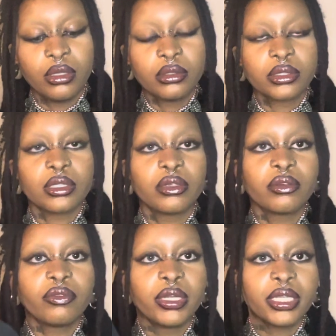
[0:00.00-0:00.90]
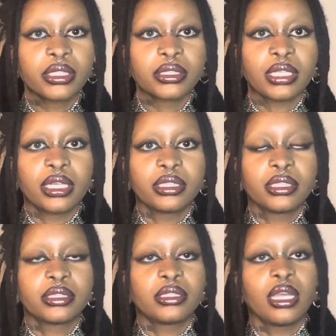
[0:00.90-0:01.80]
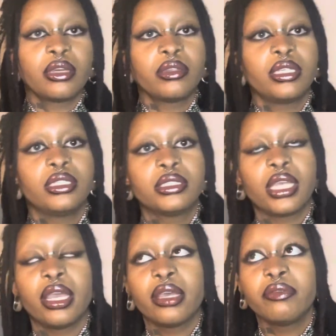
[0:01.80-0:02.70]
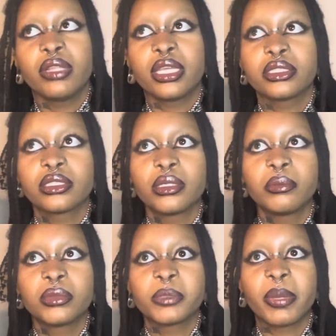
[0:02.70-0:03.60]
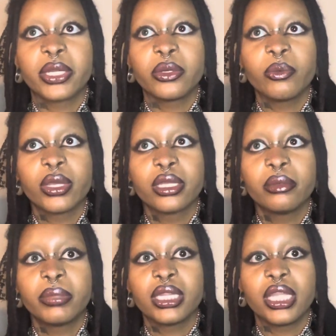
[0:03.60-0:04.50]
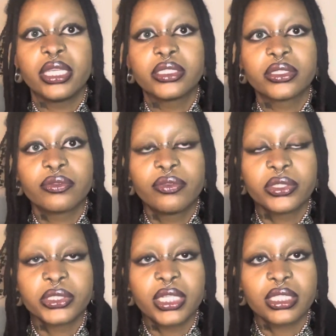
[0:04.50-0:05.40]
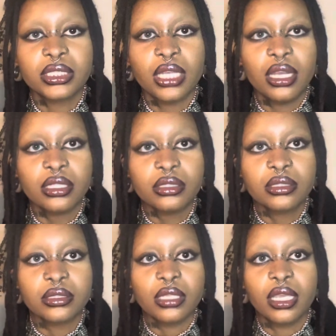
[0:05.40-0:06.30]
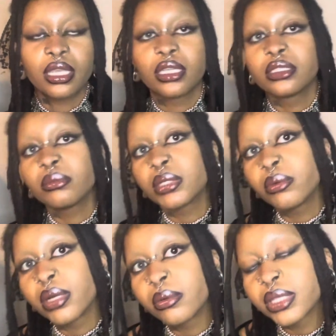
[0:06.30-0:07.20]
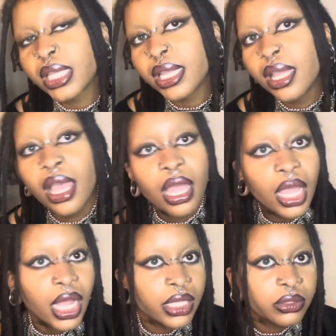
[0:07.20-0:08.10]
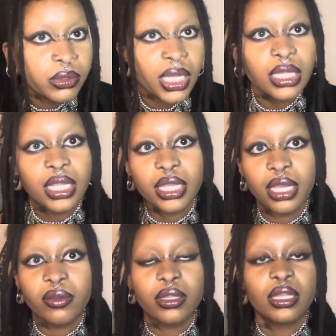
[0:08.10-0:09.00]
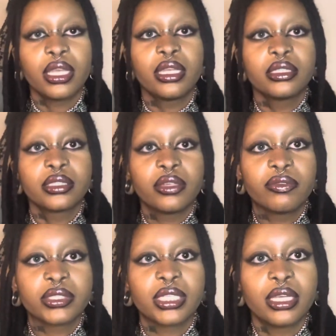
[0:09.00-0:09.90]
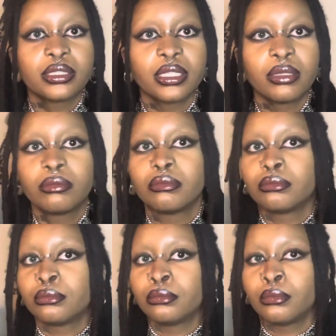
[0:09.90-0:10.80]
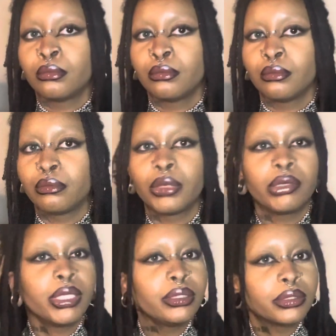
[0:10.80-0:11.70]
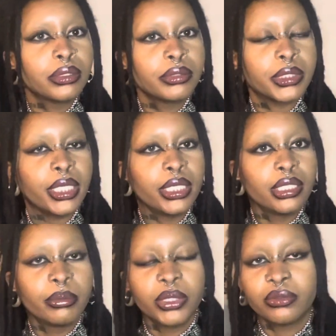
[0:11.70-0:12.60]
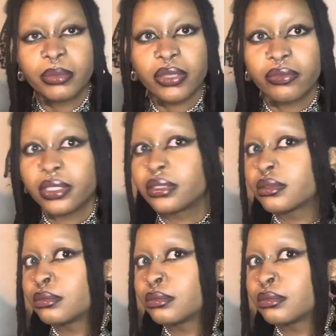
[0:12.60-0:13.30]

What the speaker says: So very excited to style these. I have like some spiderweb lace fishnet socks and I'm gonna wear it with that. I do not like how the light is emphasizing. Why do I look so shiny in the middle of my face?